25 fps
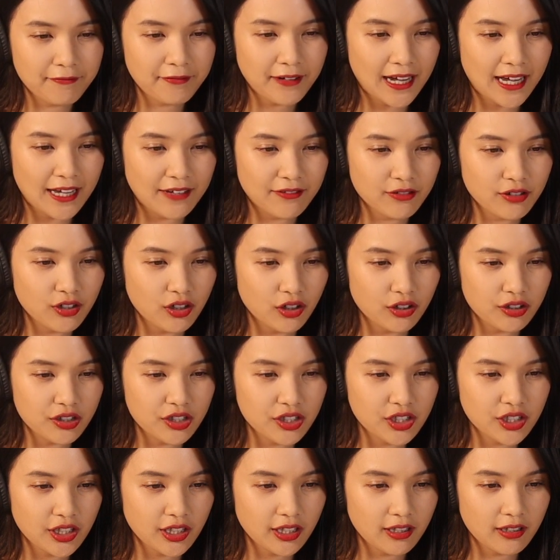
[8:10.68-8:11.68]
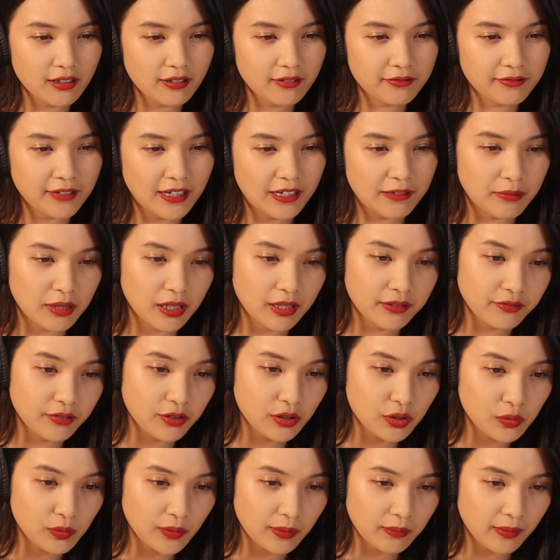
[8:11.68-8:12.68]
5 gocce, 5 million
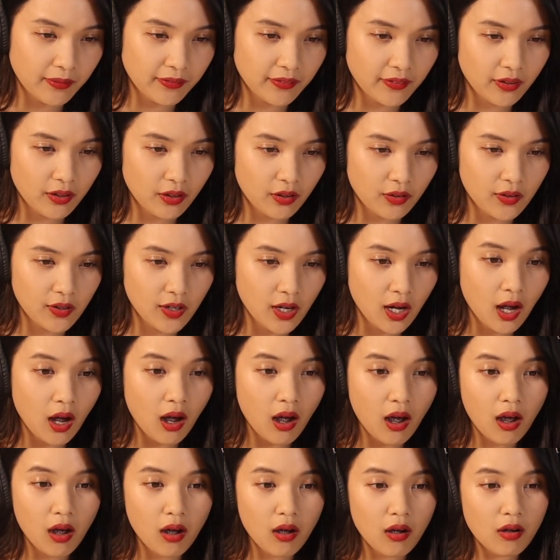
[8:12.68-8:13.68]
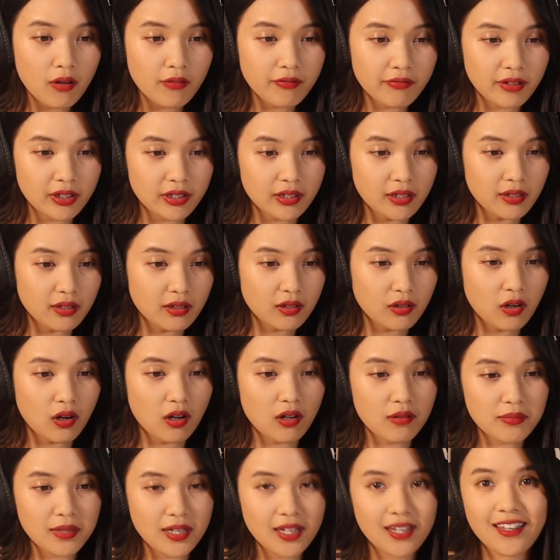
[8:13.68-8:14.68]
views 1 month ago. Oh, Fitur
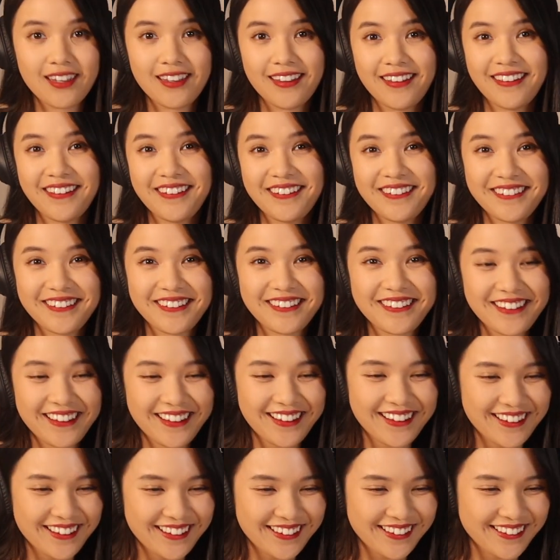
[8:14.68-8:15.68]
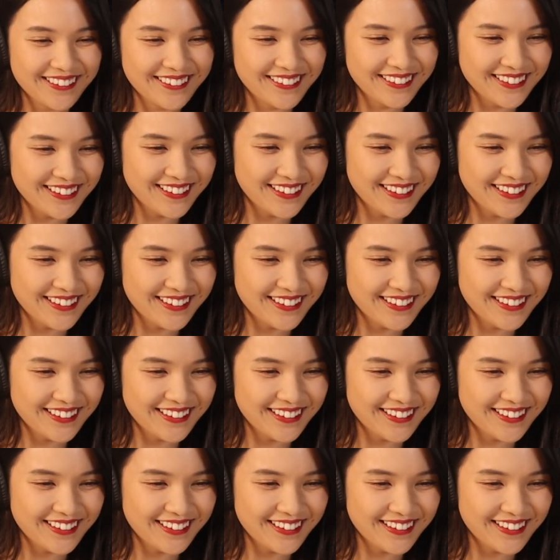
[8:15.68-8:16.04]
Komi, the guy that